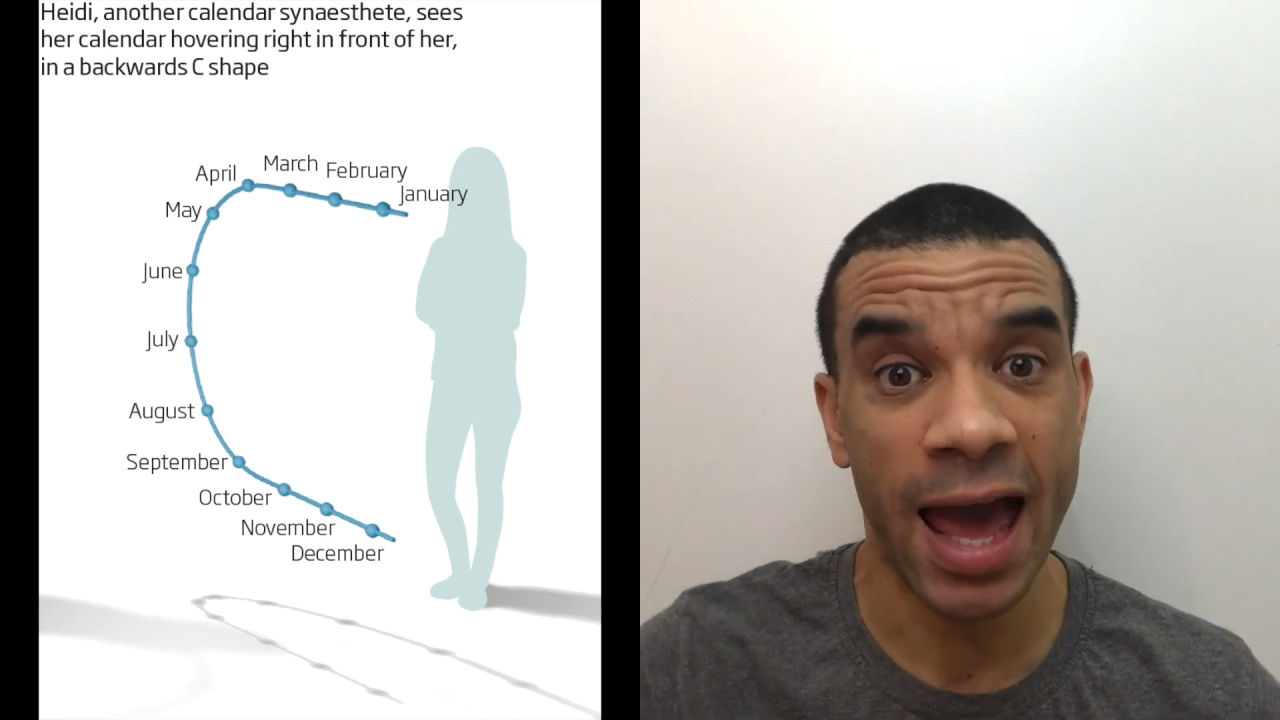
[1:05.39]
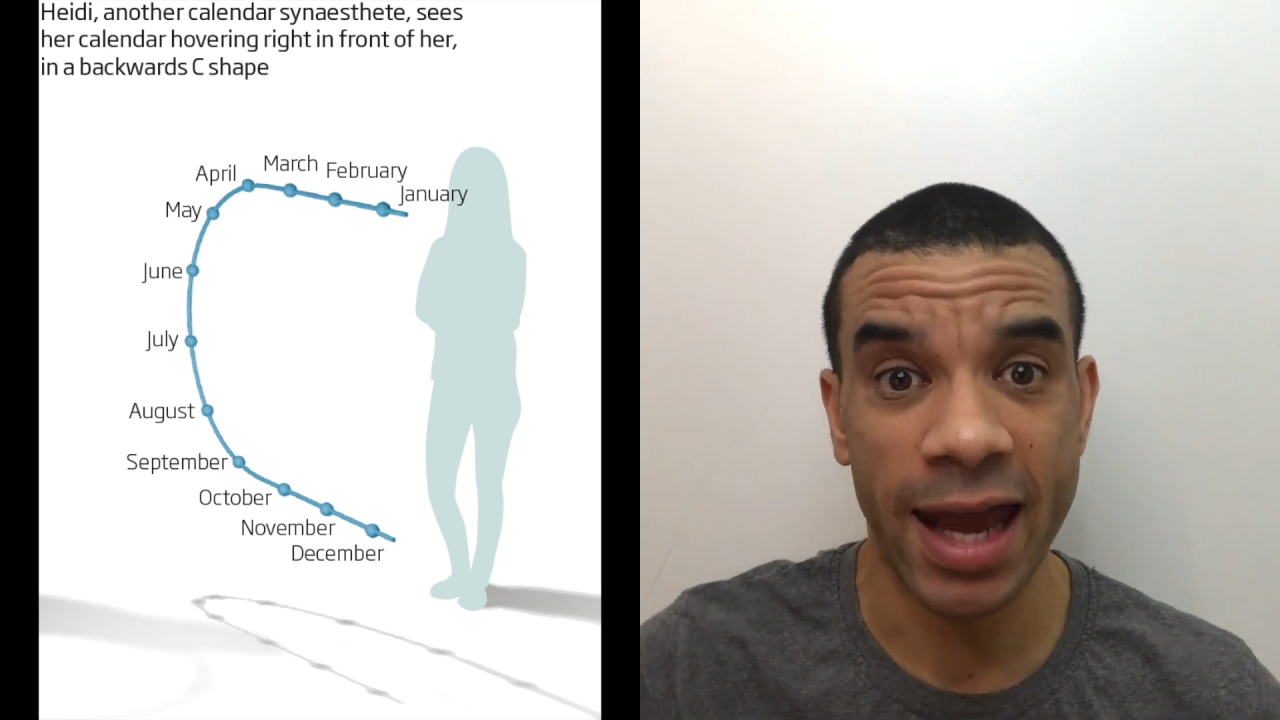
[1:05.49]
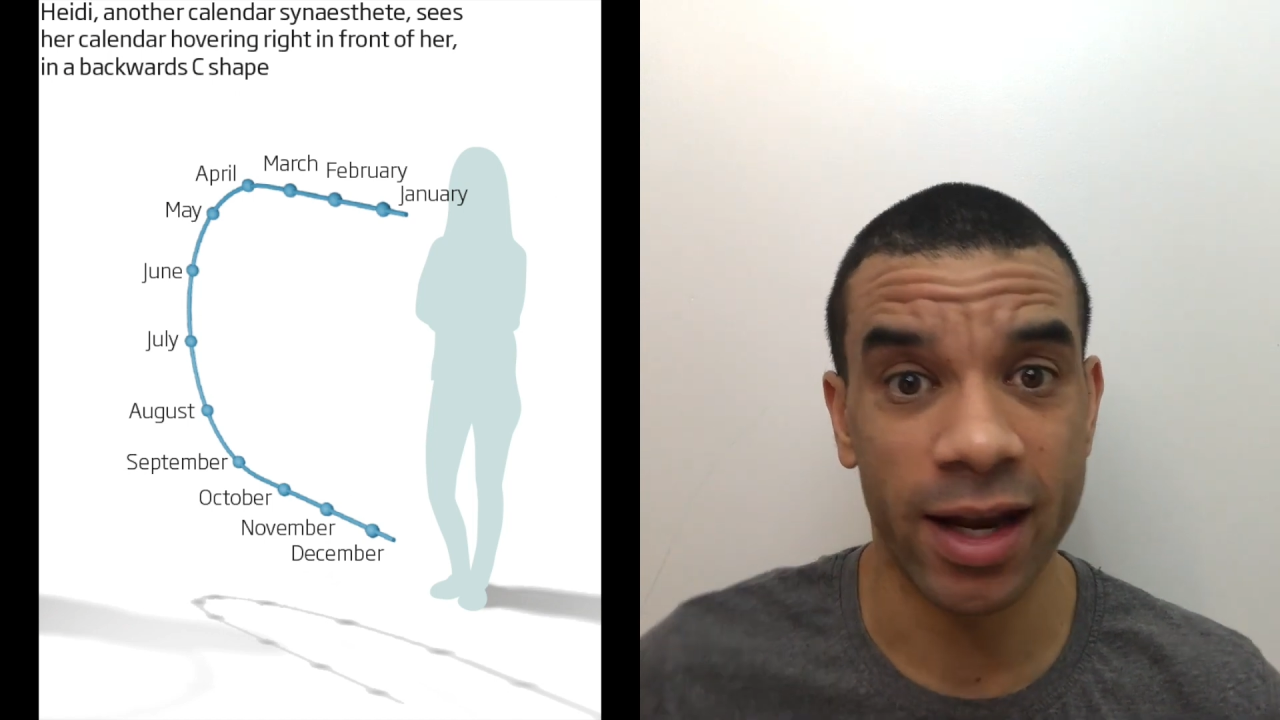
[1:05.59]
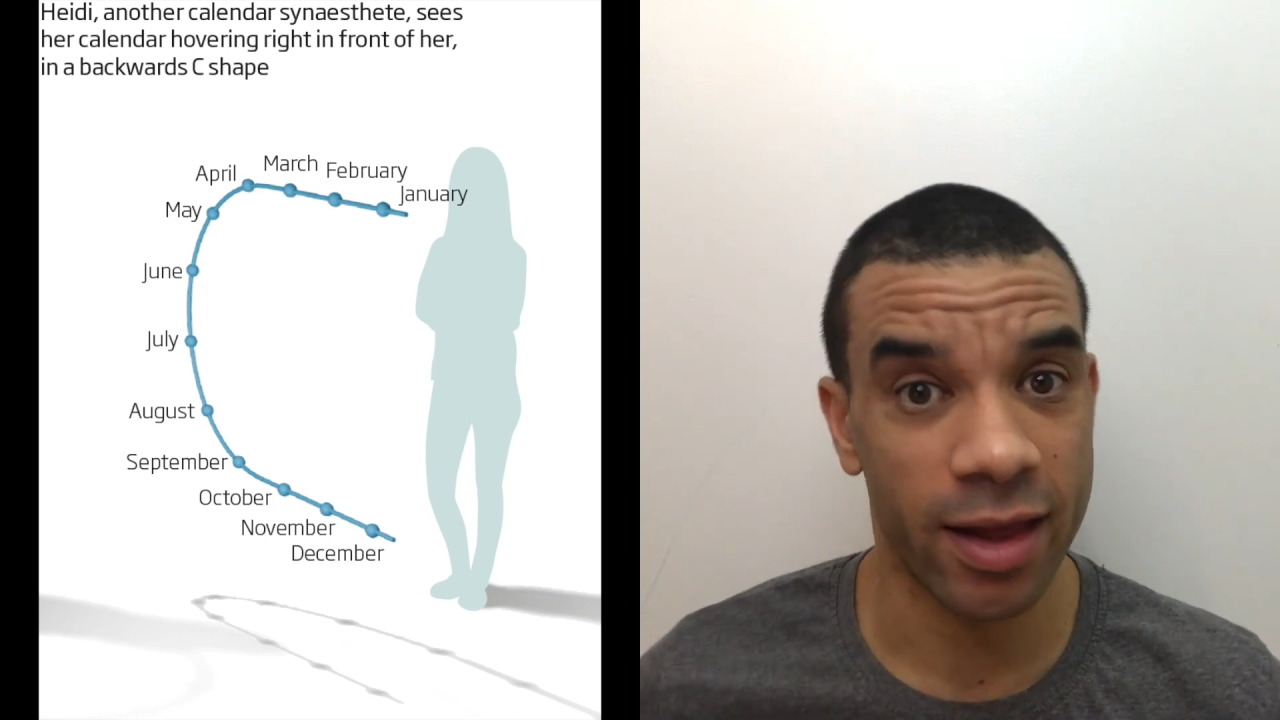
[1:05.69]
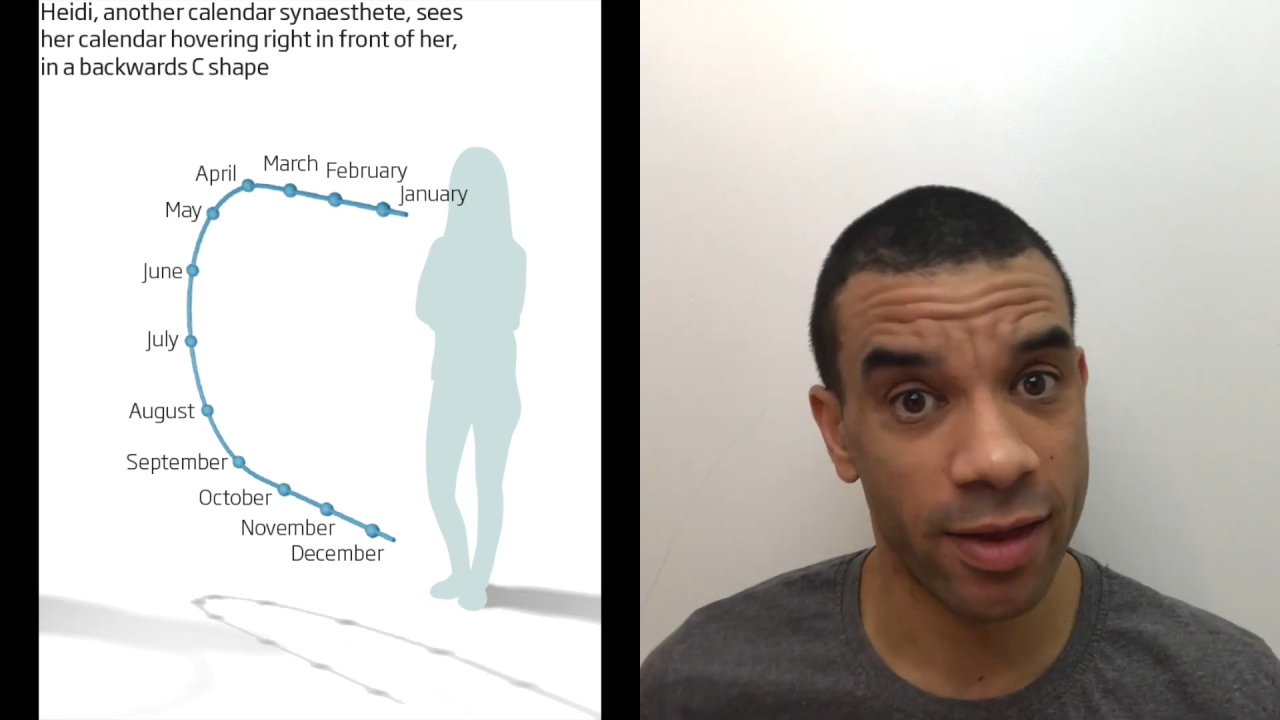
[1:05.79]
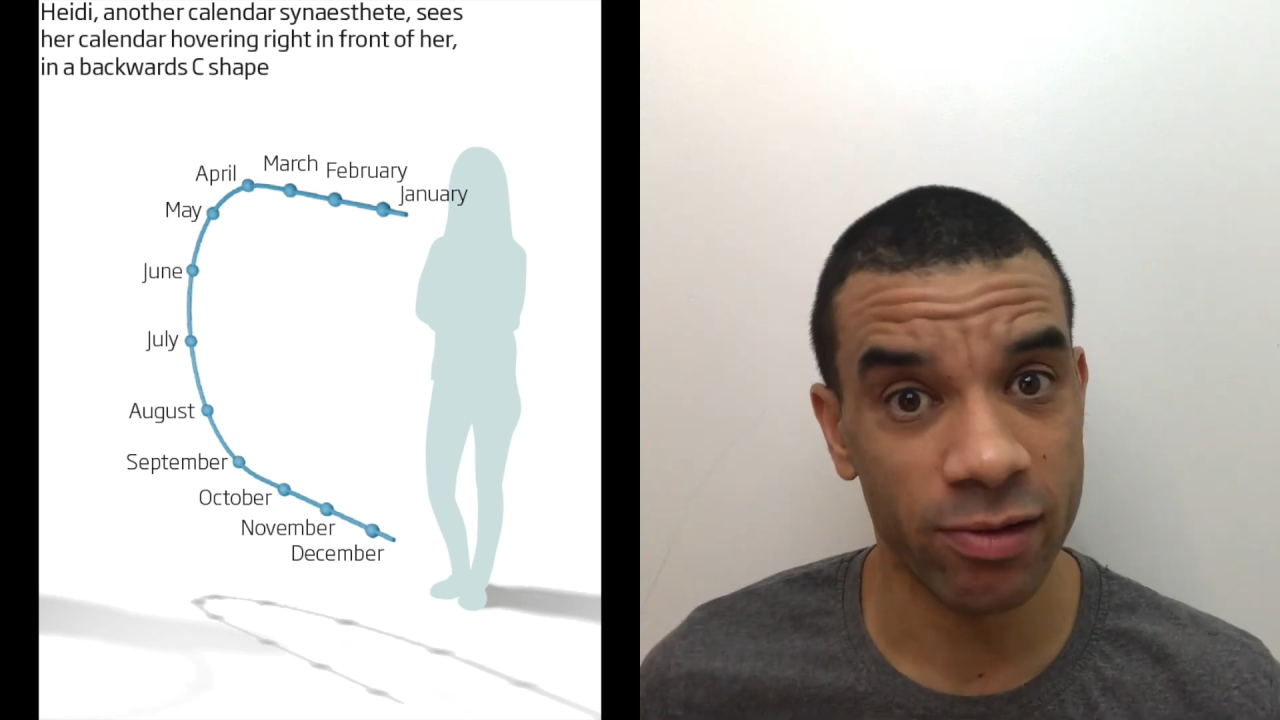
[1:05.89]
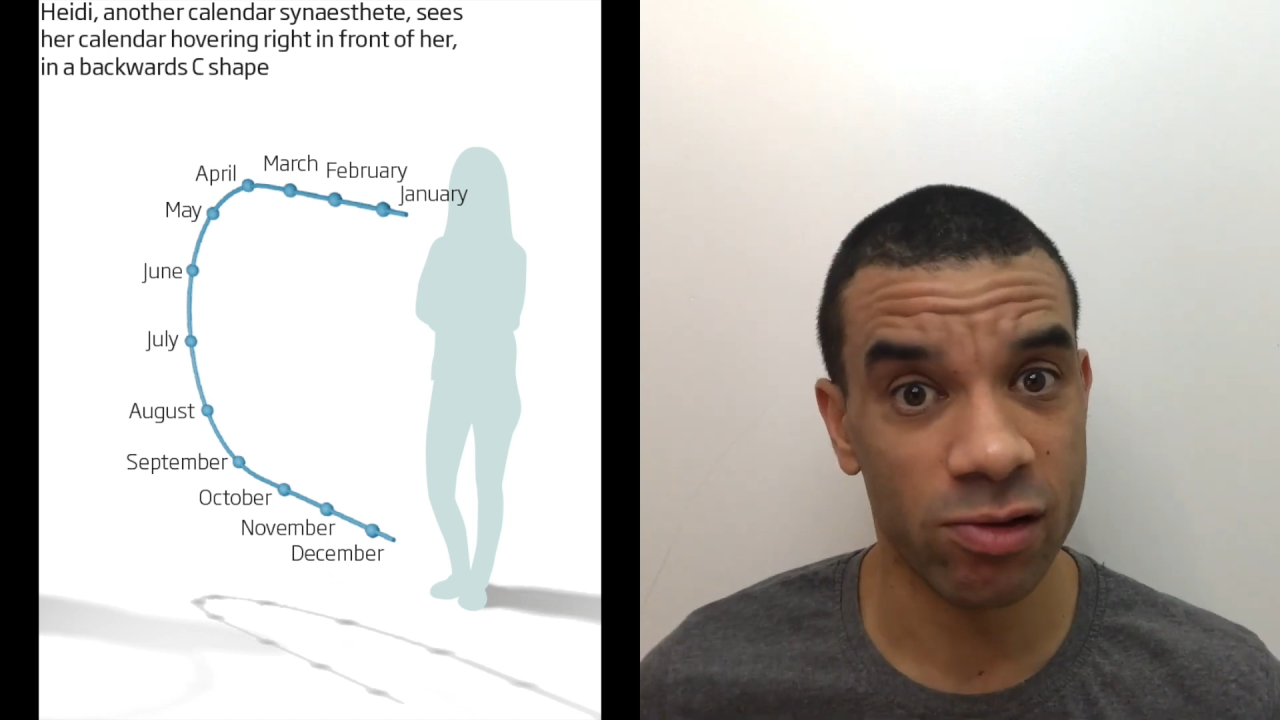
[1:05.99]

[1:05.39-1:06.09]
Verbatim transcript: and at the other